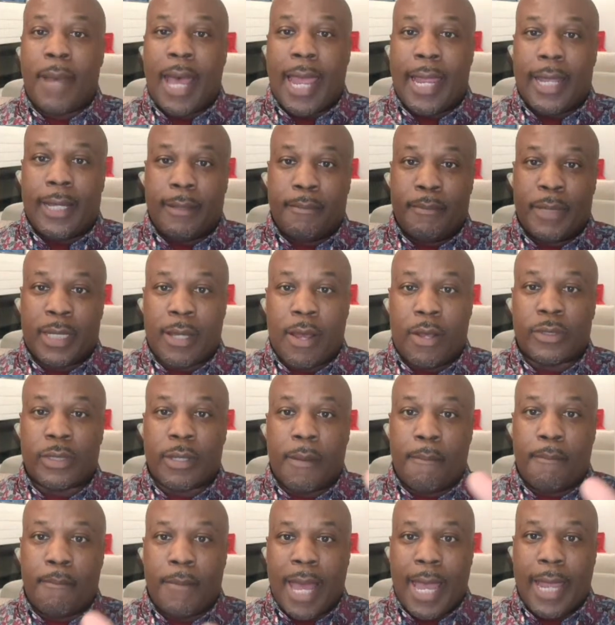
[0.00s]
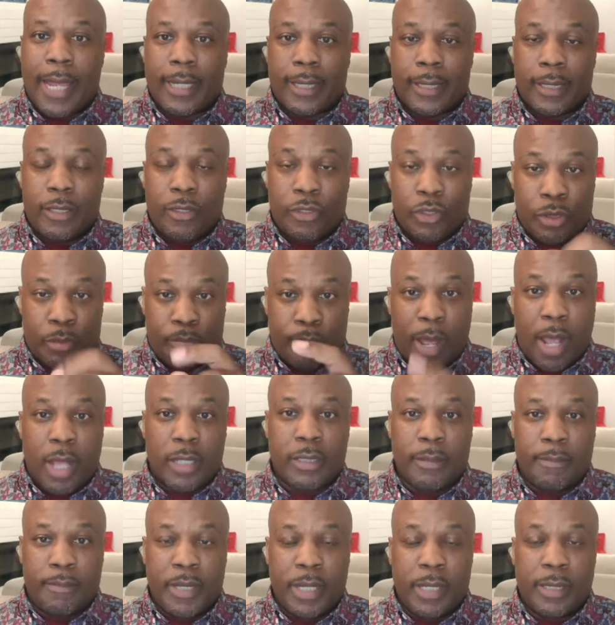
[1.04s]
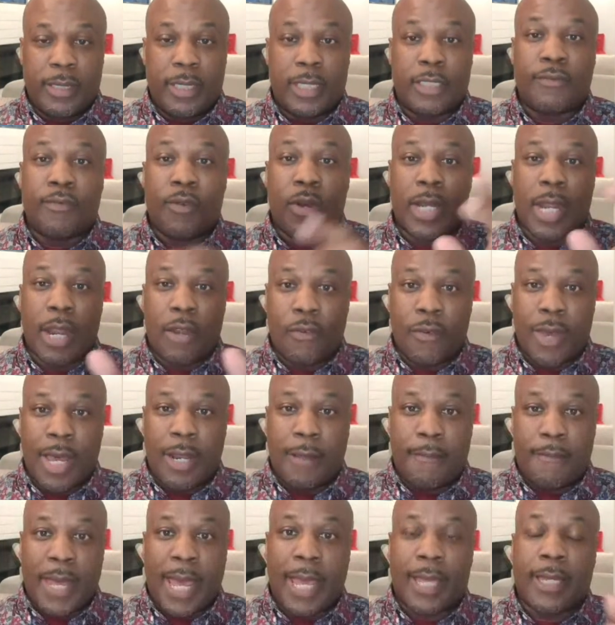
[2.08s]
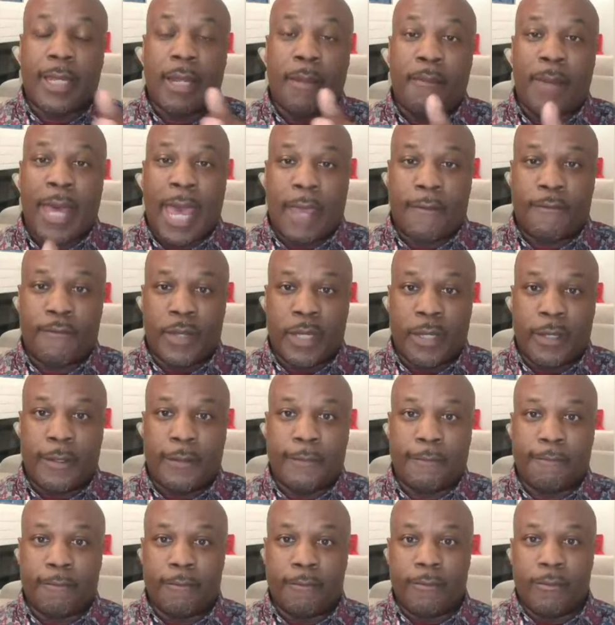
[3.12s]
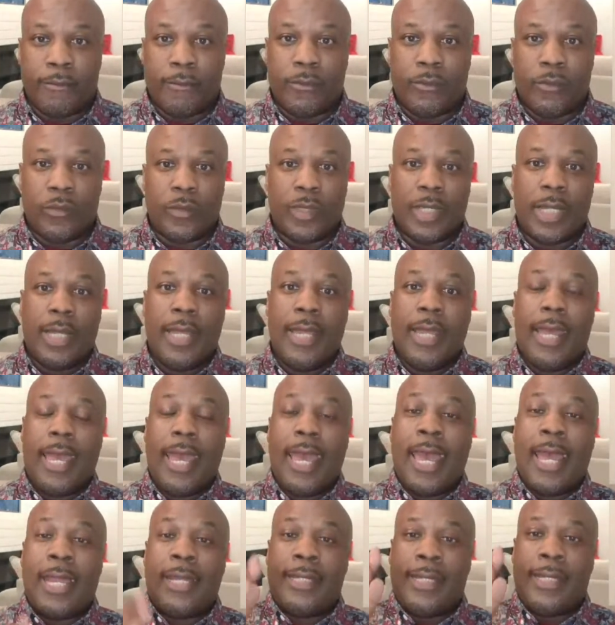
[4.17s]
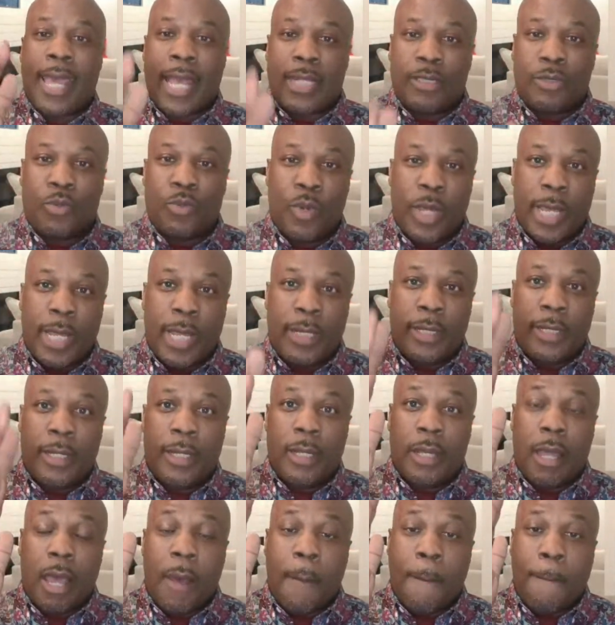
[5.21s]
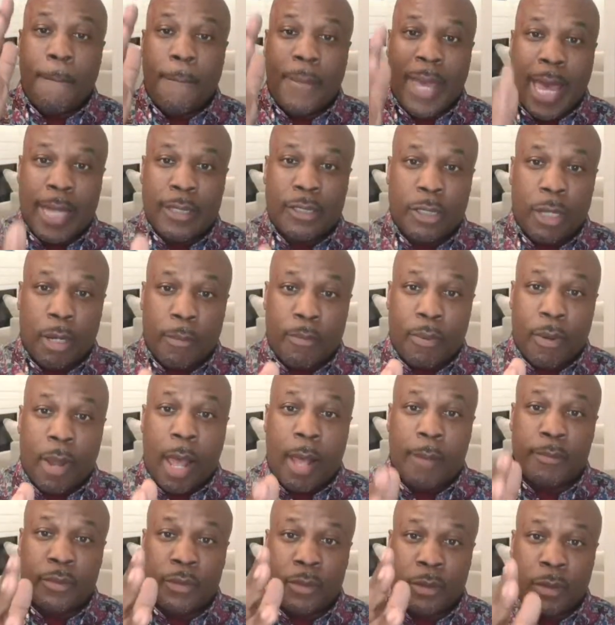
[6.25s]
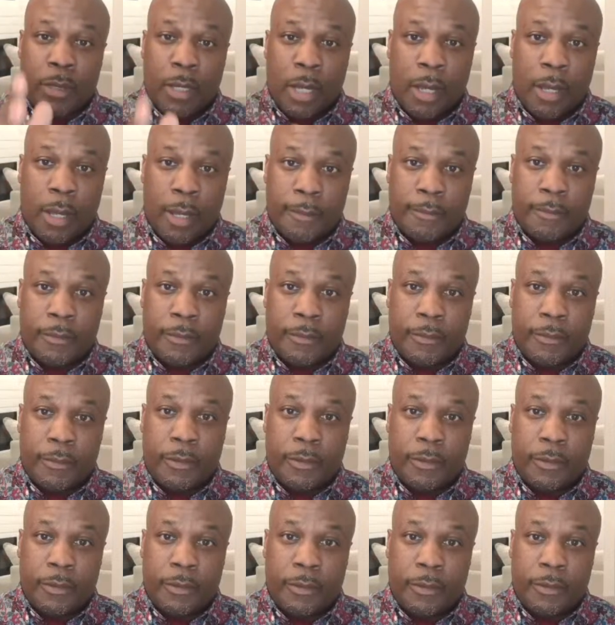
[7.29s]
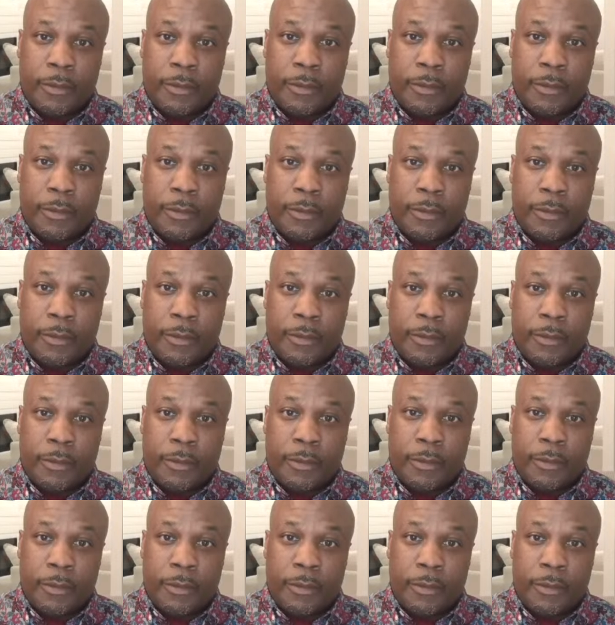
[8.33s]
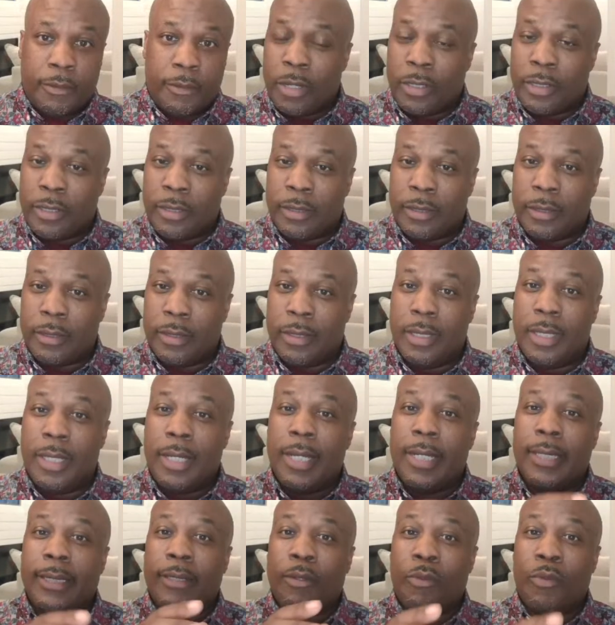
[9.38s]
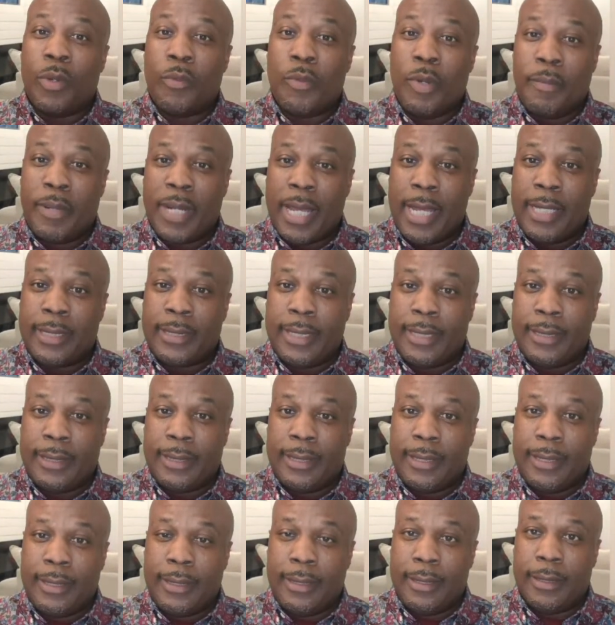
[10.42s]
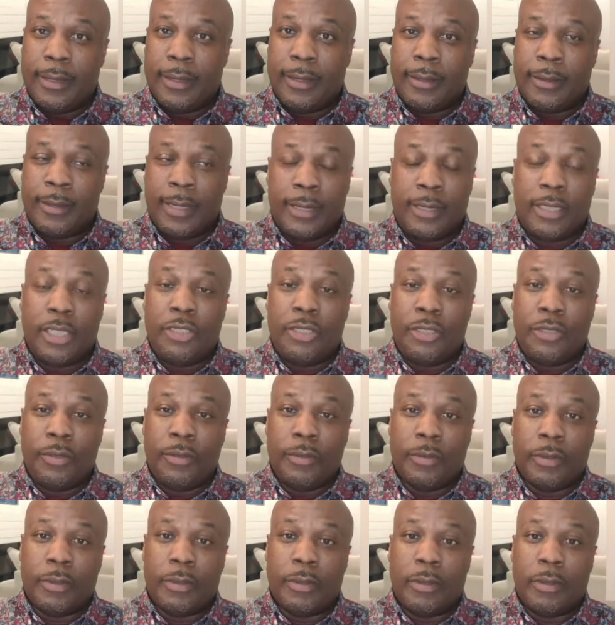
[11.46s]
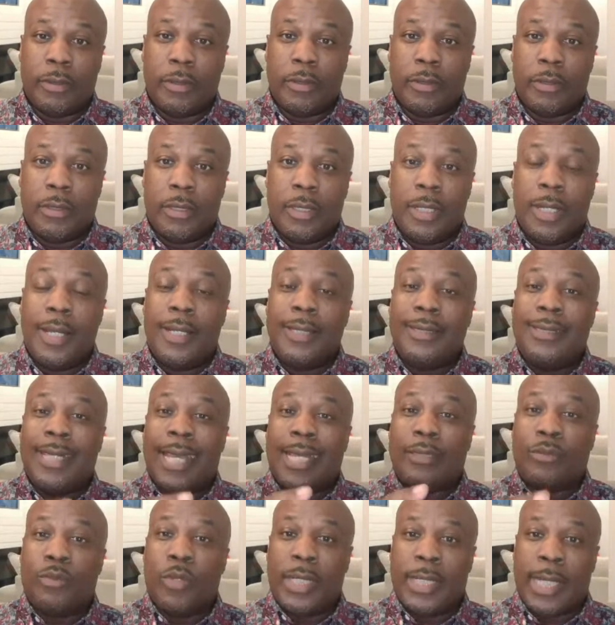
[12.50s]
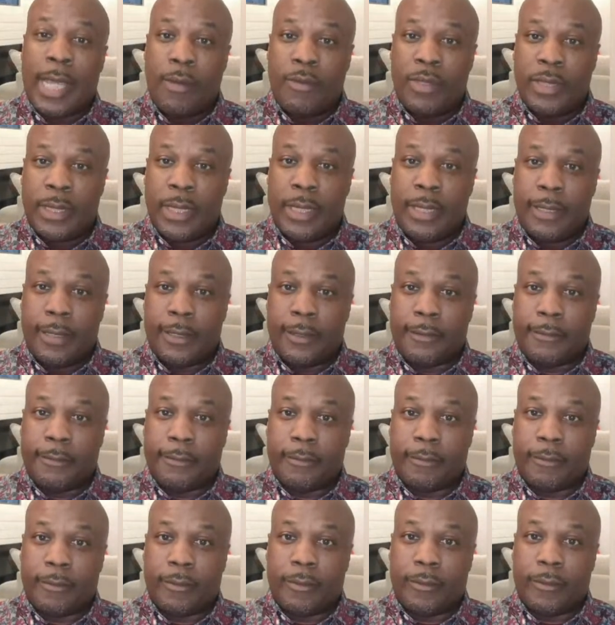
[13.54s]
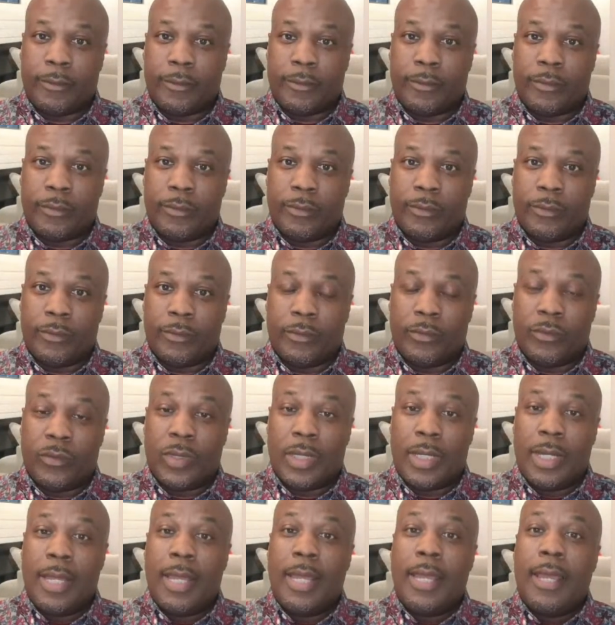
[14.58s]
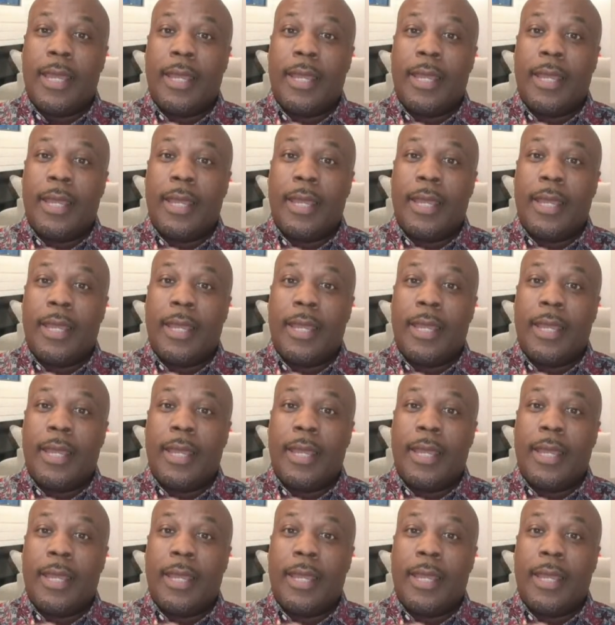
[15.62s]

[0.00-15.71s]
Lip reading: the middle linebacker as the Mike because the Mike responsibility is for that running back in the backfield. And that's where matchup problems come. Like I told you earlier, when we played TCU, that's what they was in.